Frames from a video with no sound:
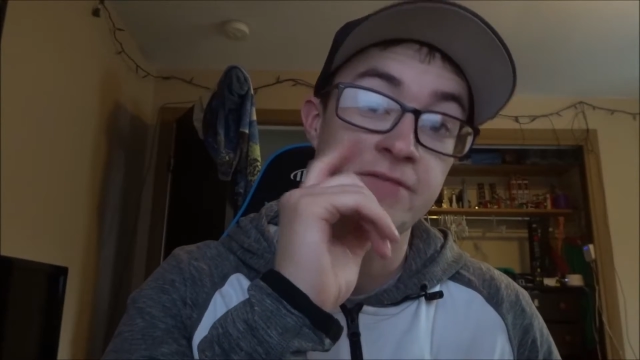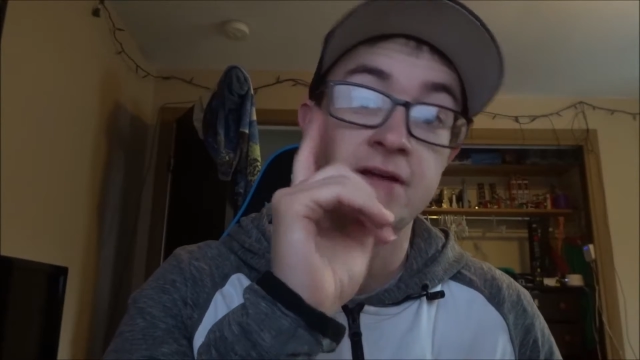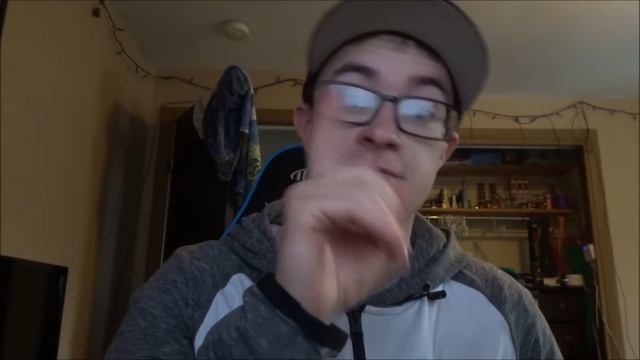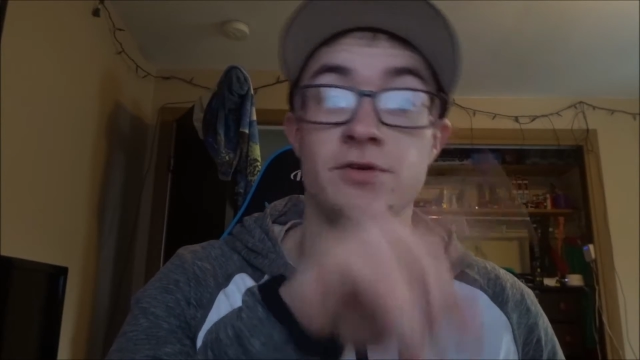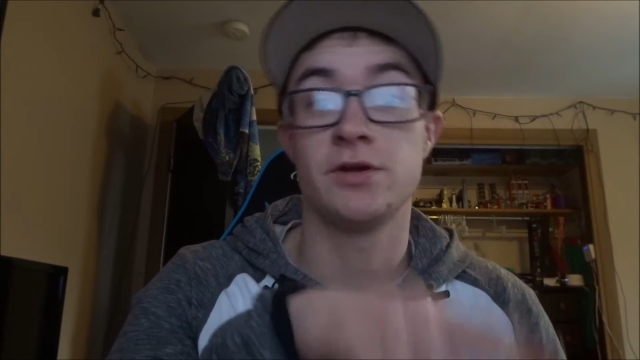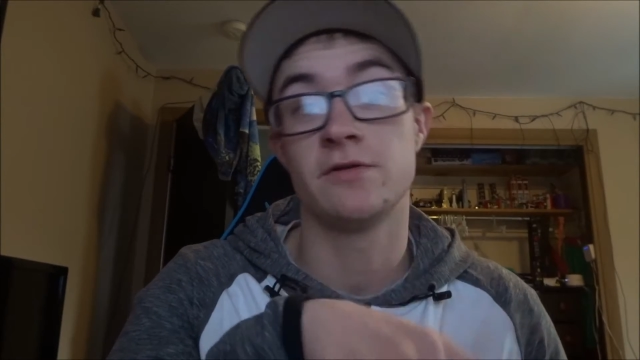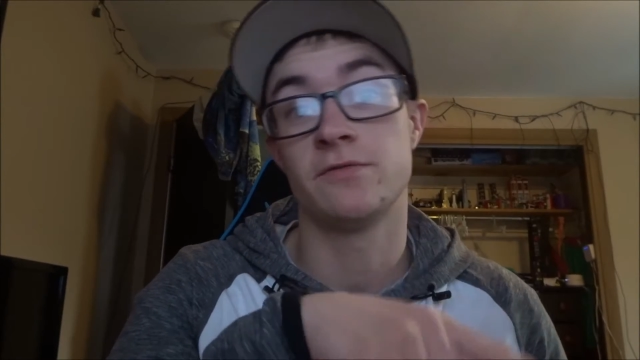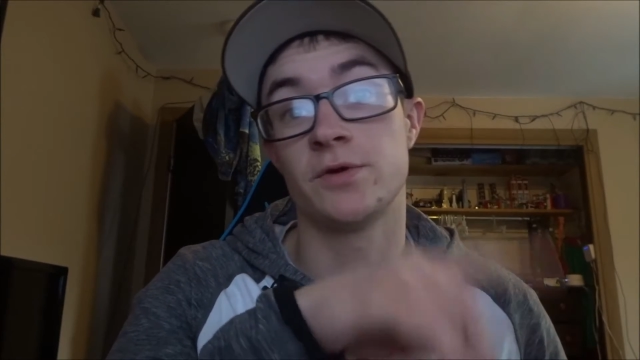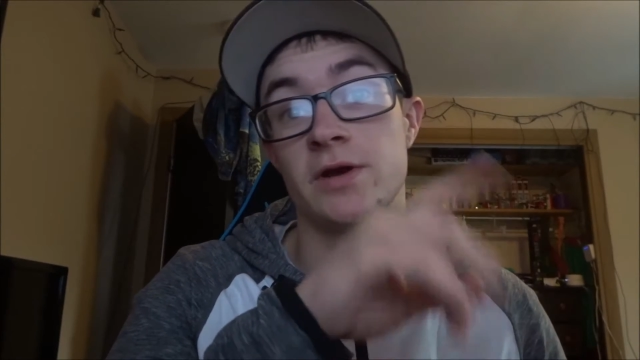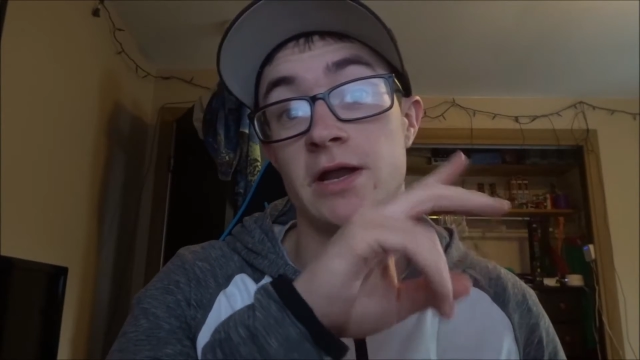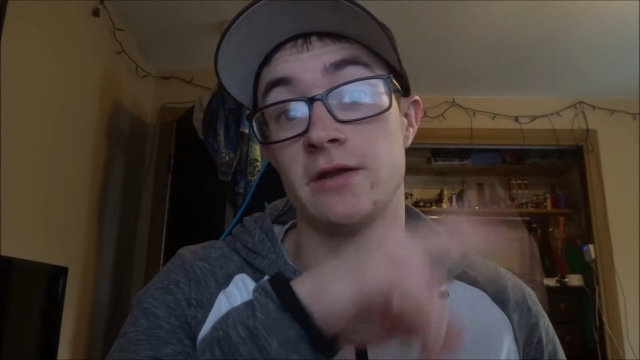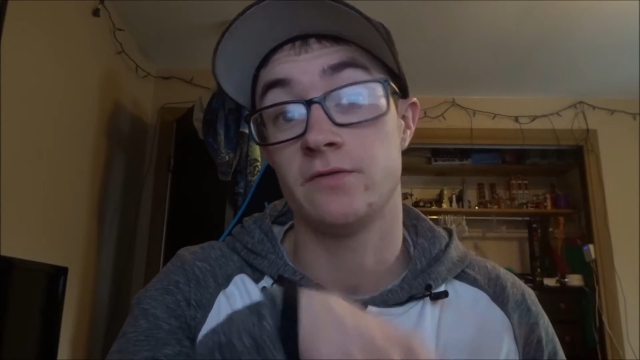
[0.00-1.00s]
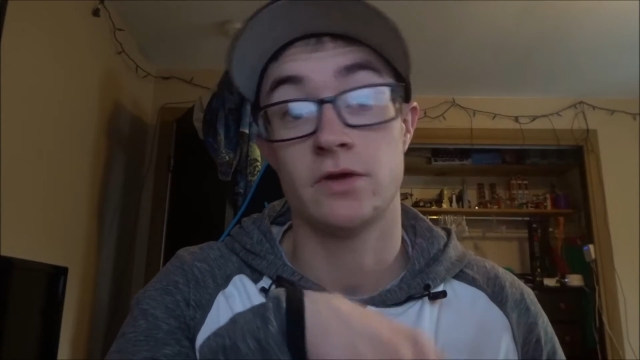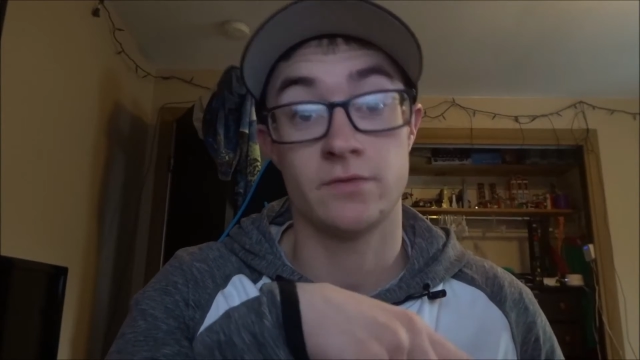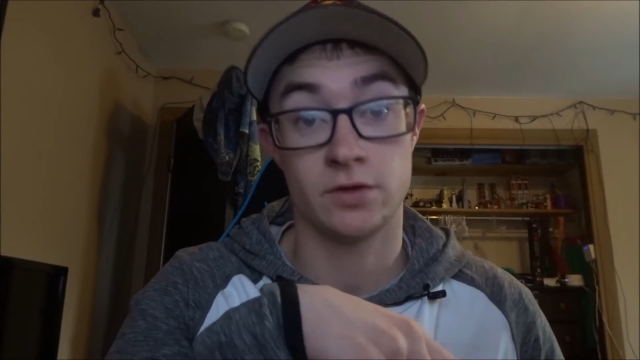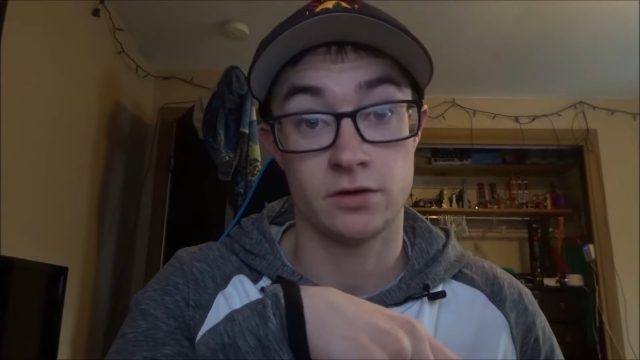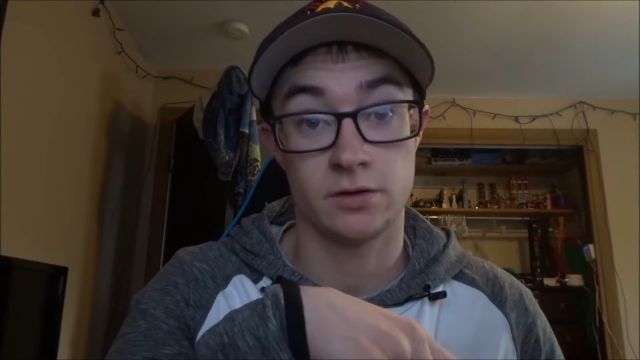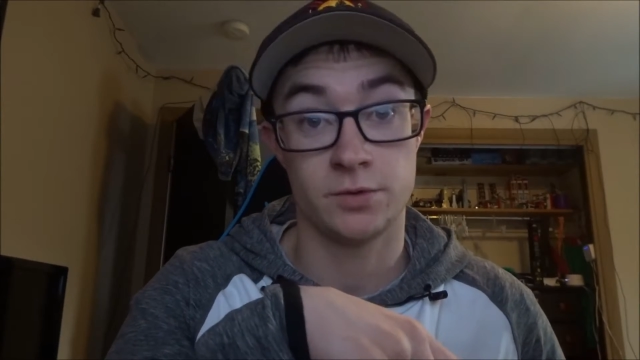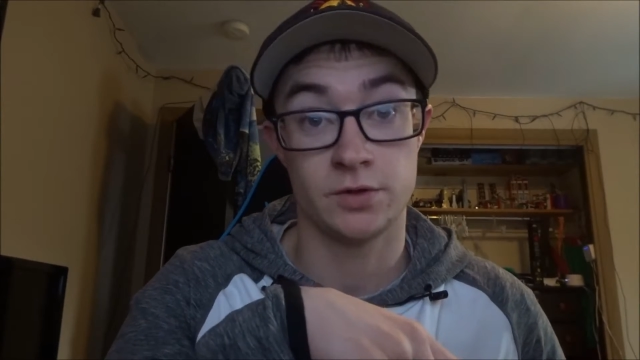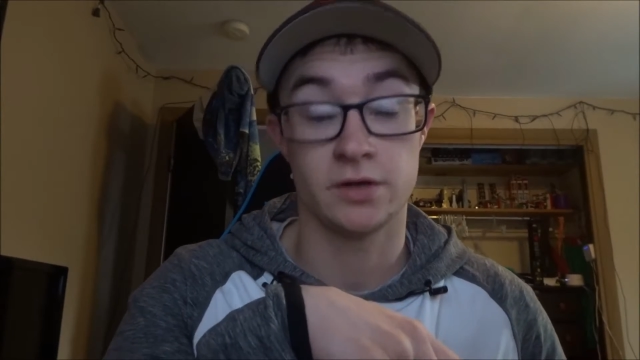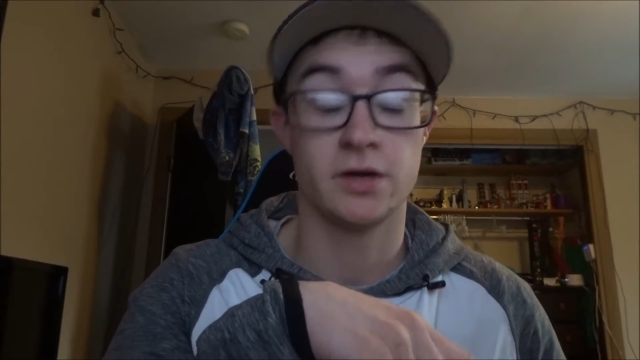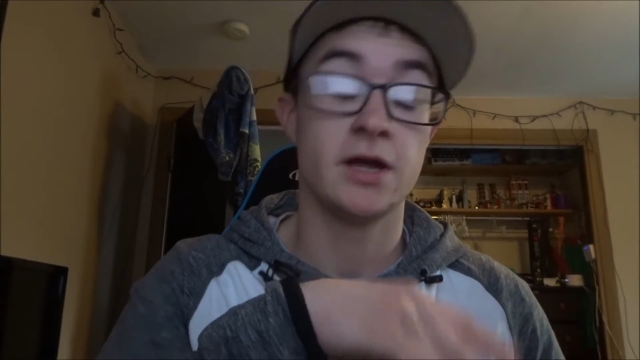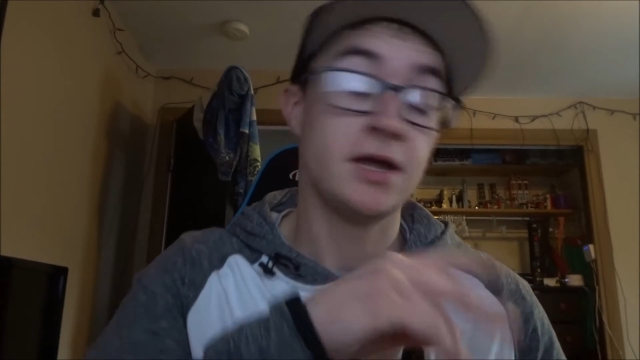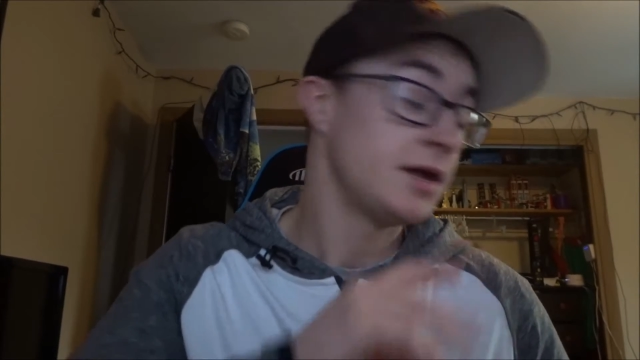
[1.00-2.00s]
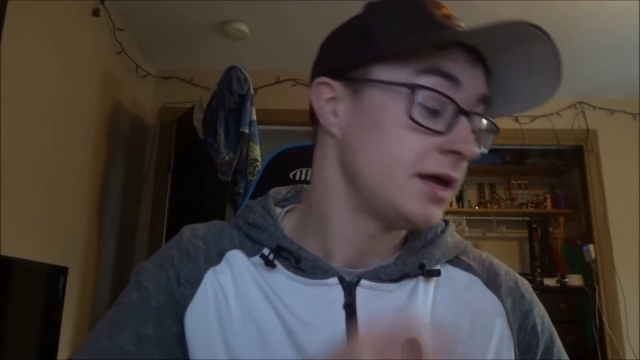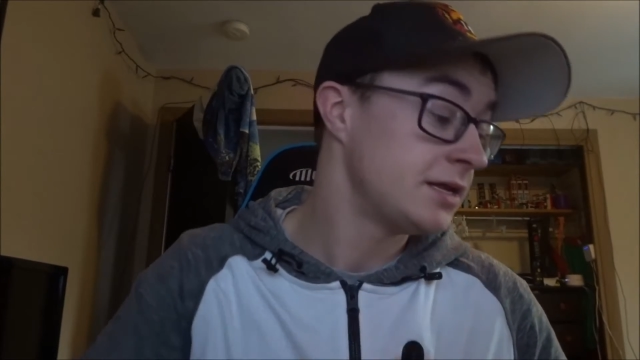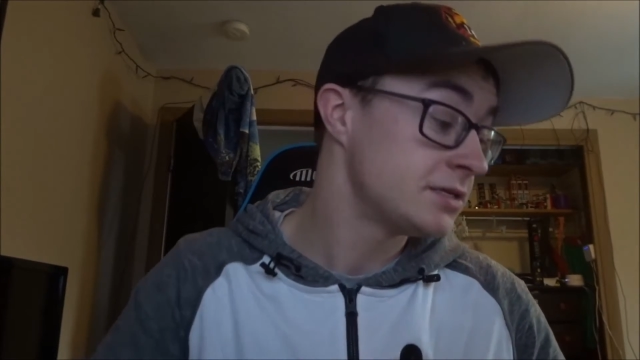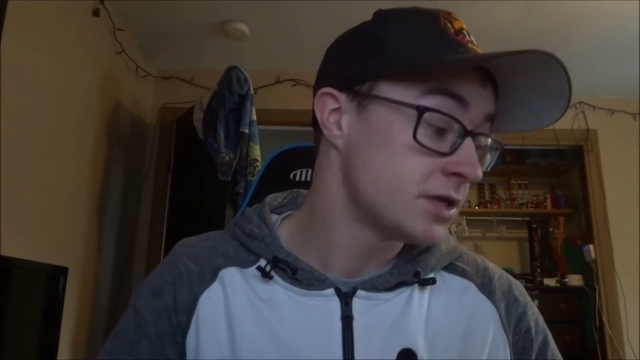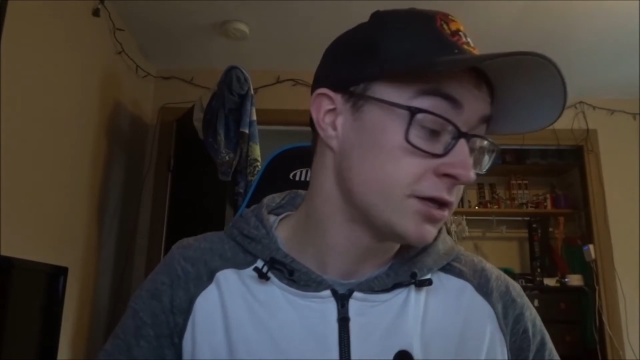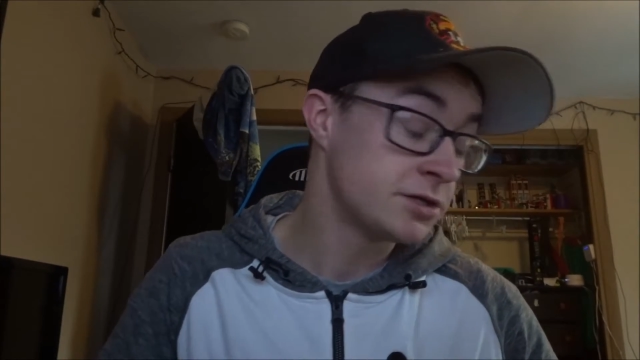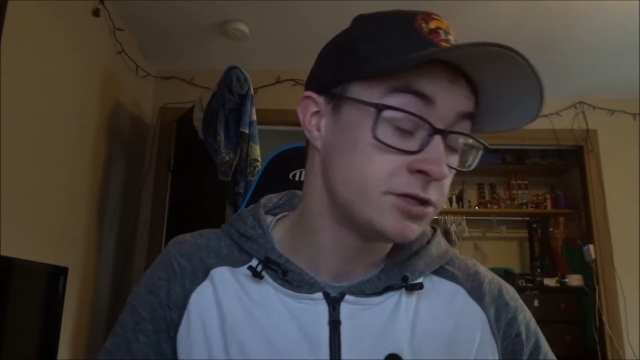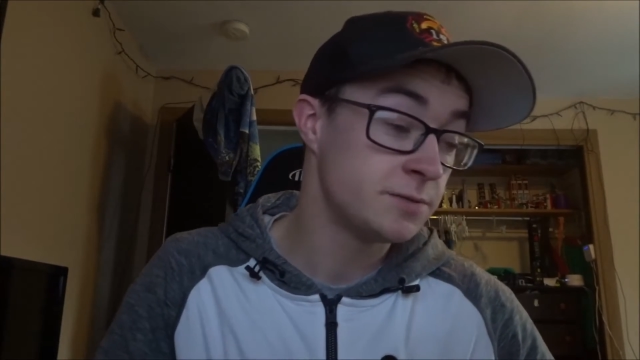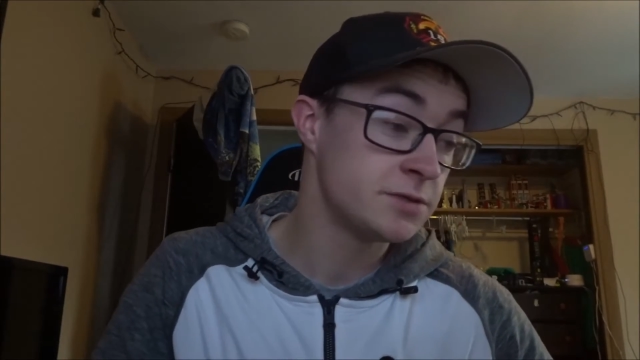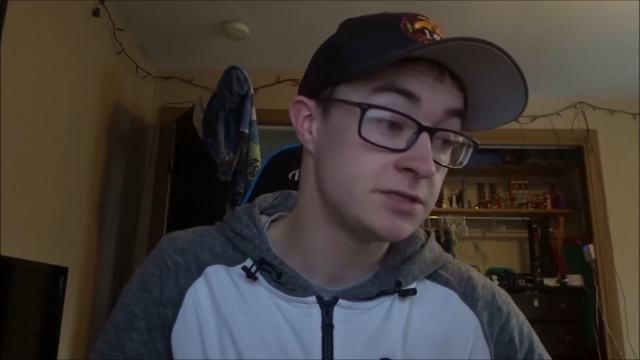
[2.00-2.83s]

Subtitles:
if you can afford it and if you have a good computer. It is not the cheapest